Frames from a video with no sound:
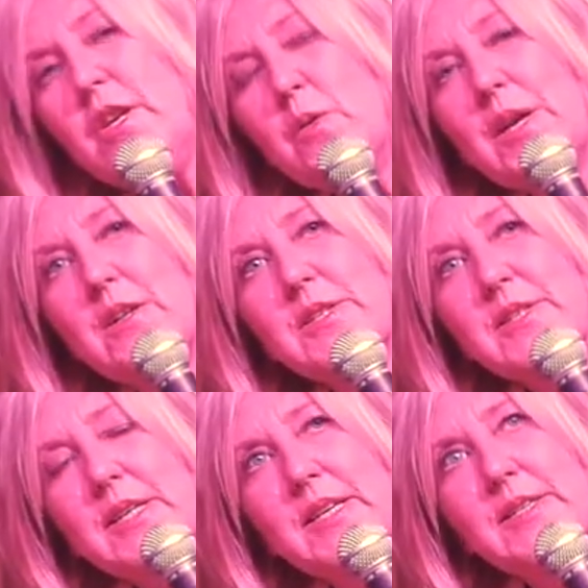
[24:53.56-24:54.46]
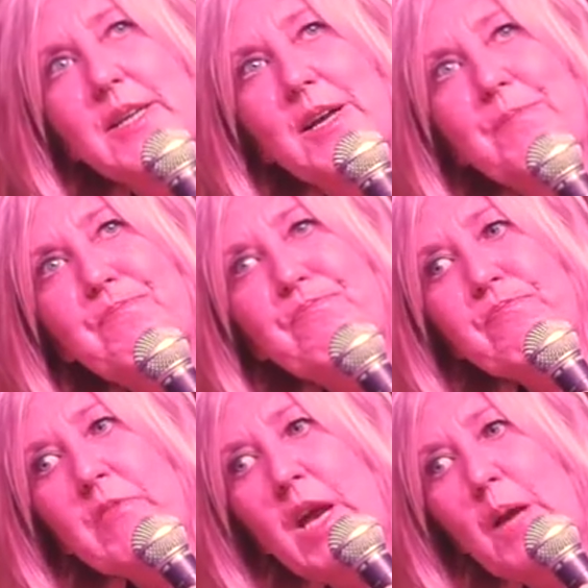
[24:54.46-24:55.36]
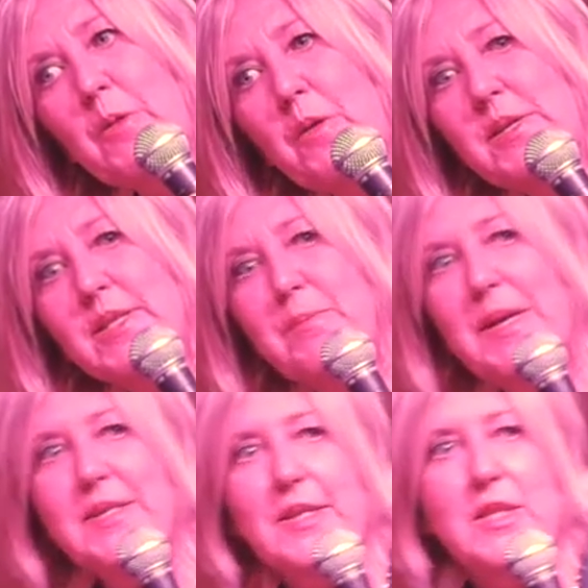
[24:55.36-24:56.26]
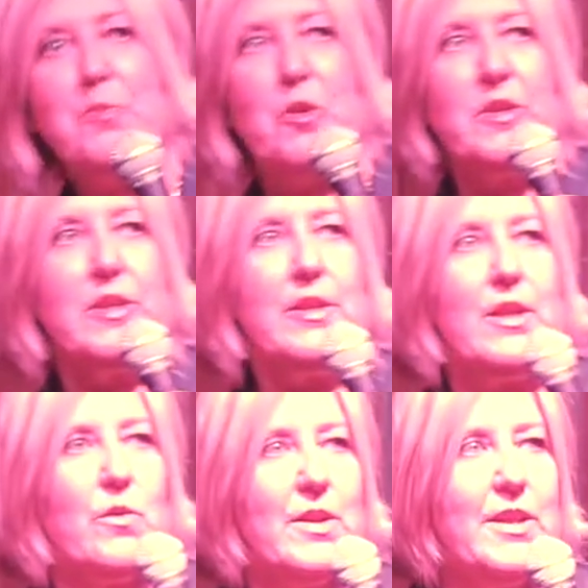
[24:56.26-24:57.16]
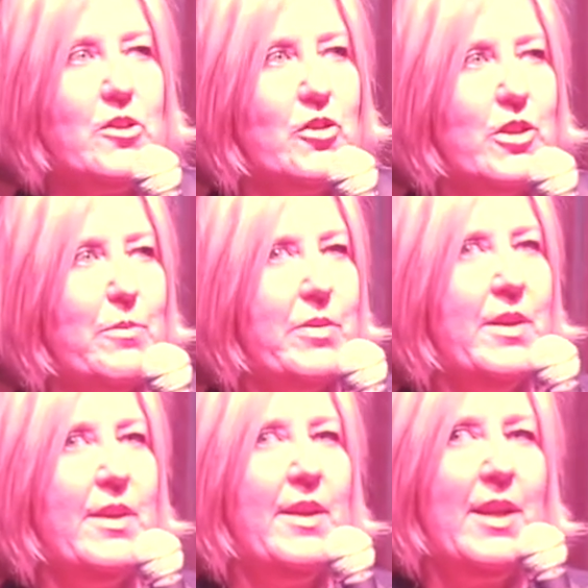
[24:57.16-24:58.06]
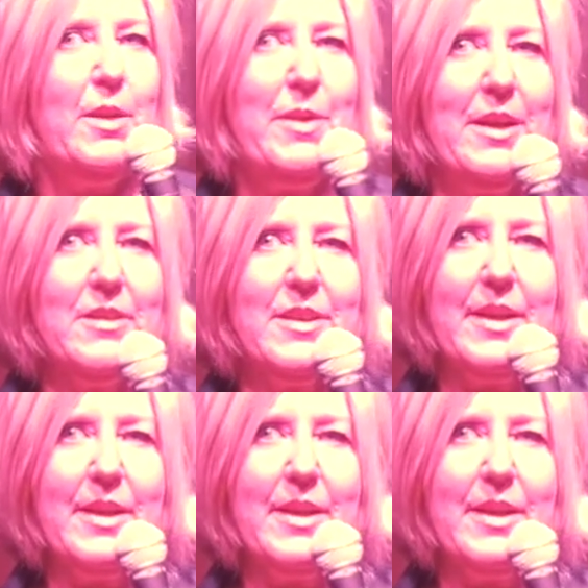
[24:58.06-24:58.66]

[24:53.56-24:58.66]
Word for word: know what else is um, I'm always the messiest person in a relationship. Anybody else like